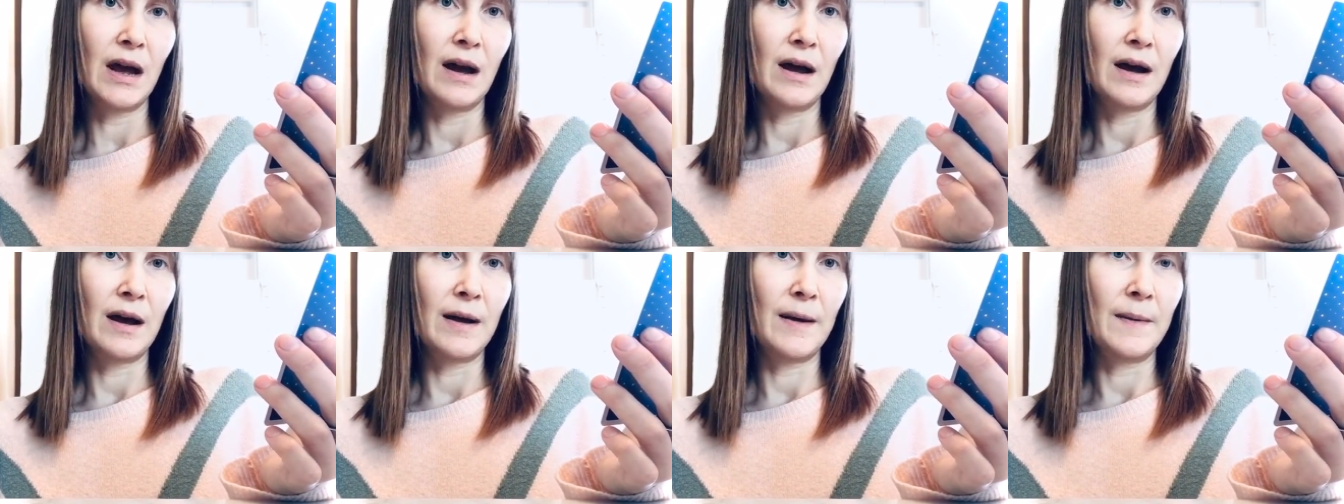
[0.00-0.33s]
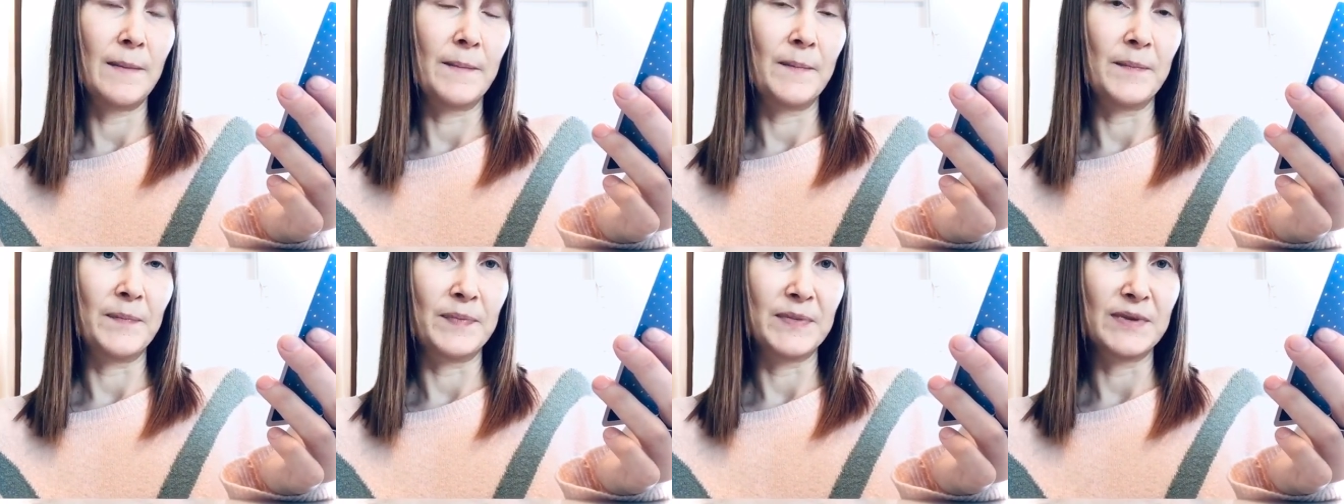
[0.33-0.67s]

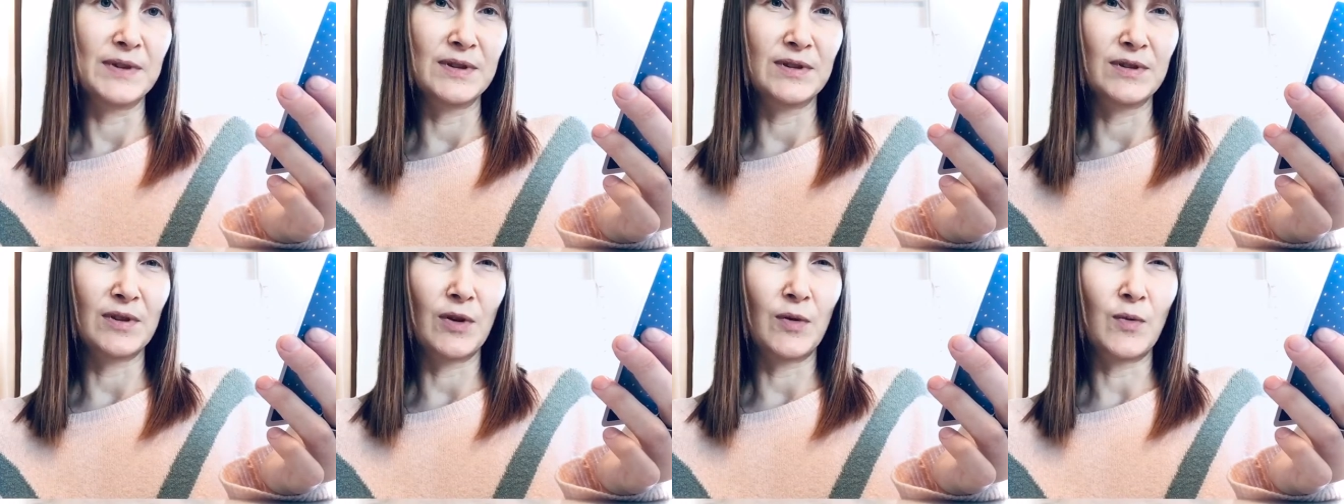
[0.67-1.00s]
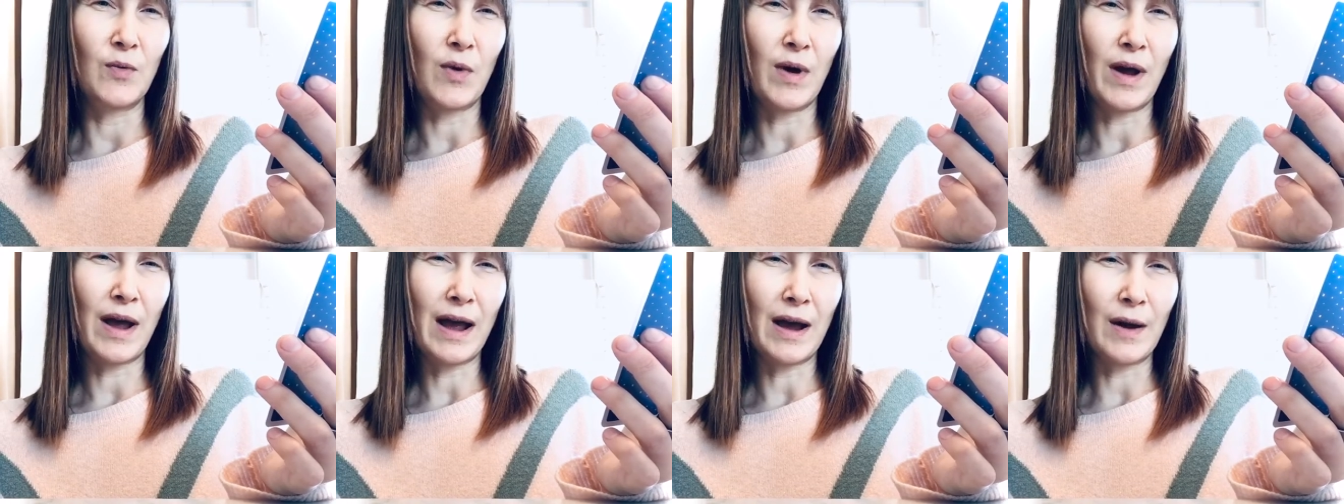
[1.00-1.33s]
Um, so,
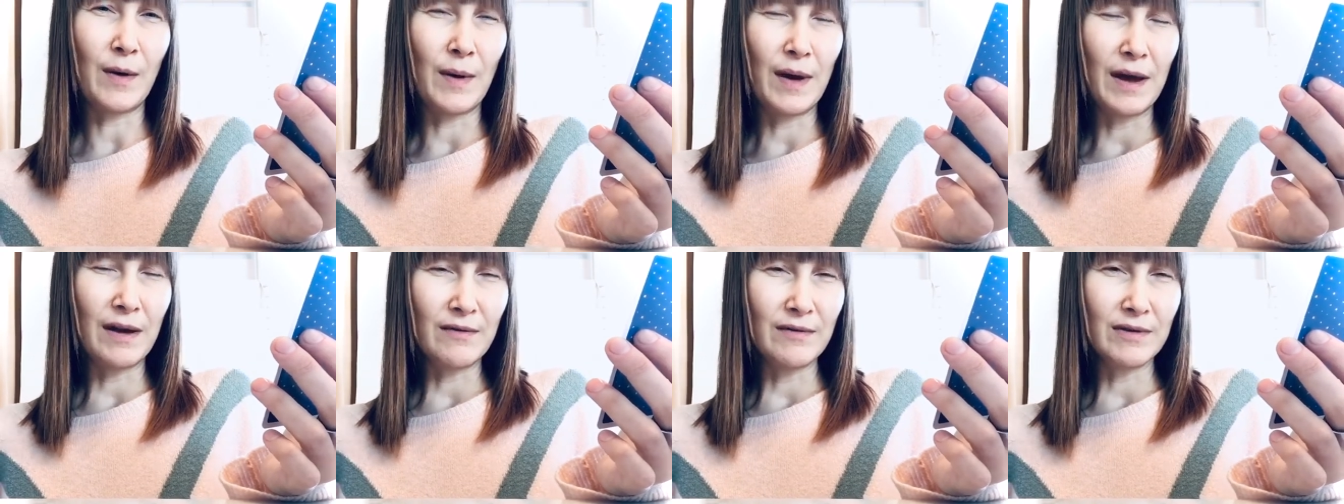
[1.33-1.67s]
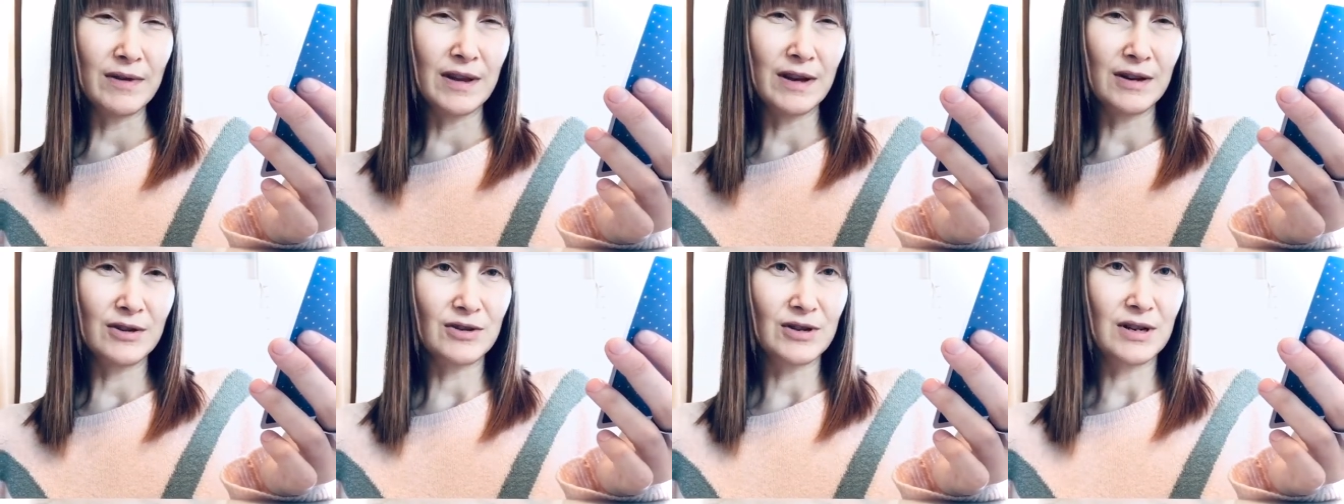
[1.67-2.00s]
what, however
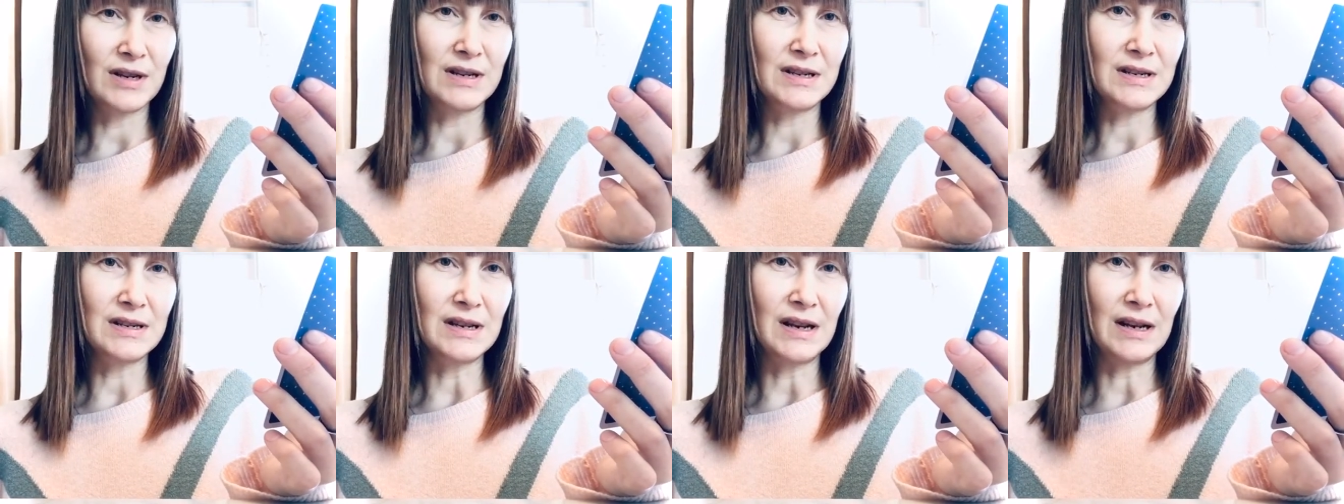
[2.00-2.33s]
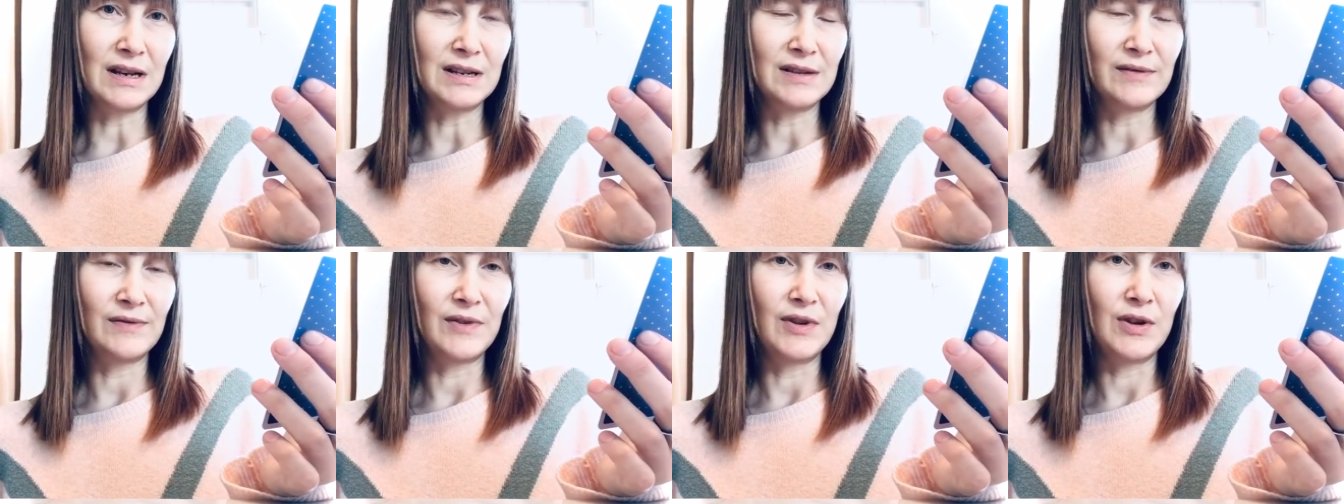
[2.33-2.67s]
that
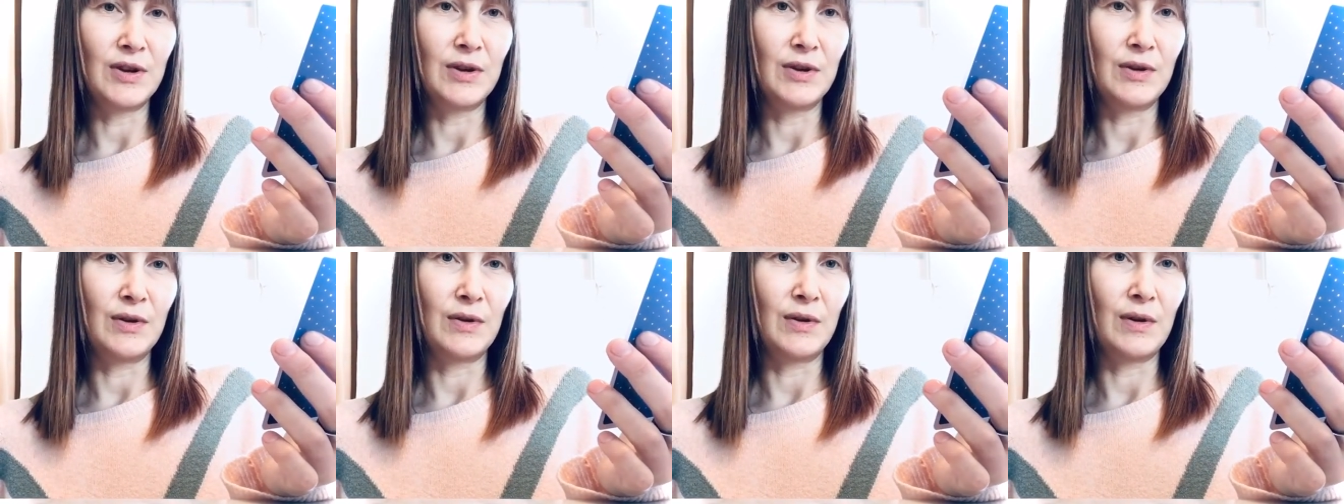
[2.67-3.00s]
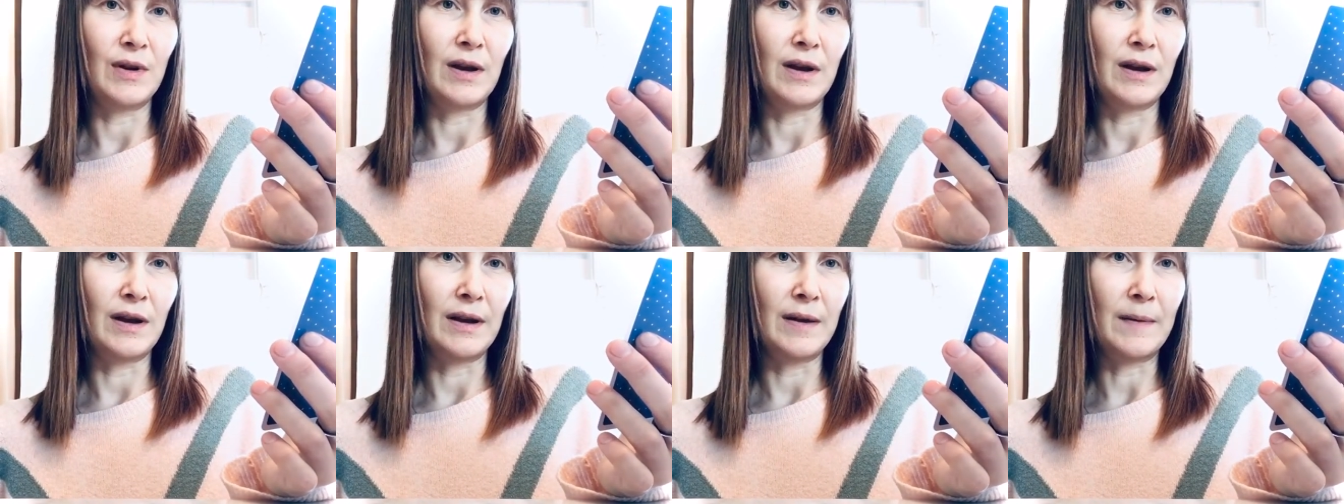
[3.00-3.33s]
translates for you
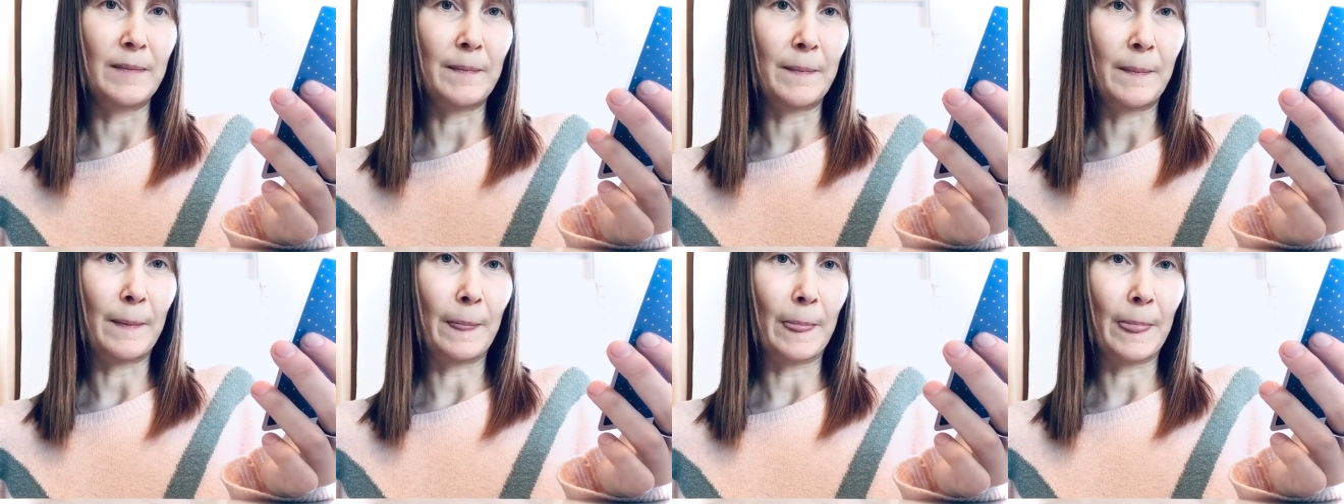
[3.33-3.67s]
um,